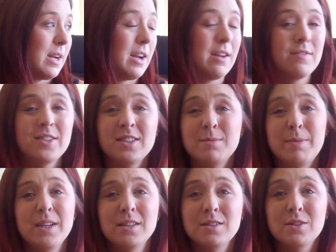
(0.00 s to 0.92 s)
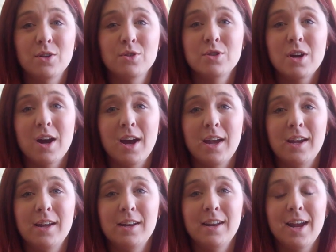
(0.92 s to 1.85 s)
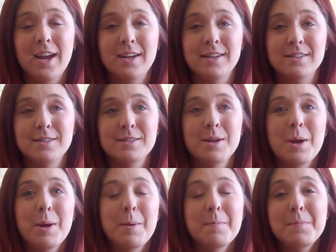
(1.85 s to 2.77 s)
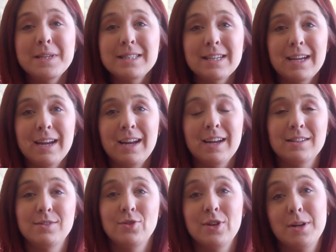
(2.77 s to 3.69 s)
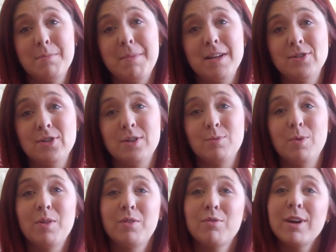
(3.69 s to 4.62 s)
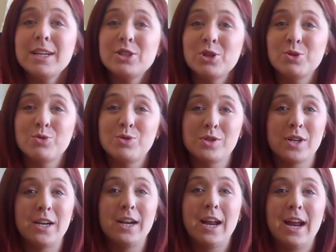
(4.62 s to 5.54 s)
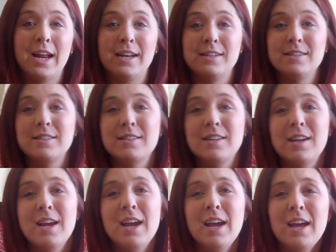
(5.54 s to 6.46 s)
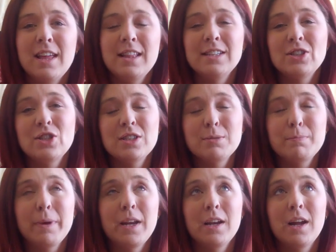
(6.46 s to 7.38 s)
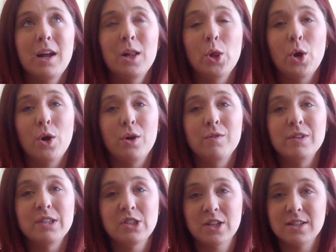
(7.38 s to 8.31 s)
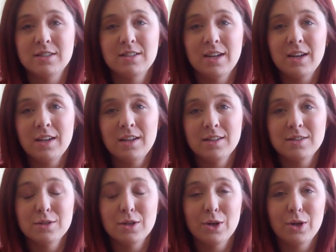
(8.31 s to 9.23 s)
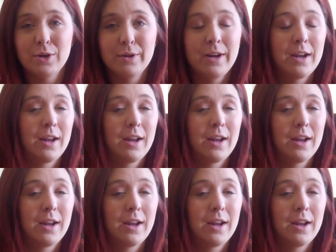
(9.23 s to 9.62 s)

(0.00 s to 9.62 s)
I've just been so tired and busy, as you can imagine, with 3 children, and there's just been a lot of adjusting to do.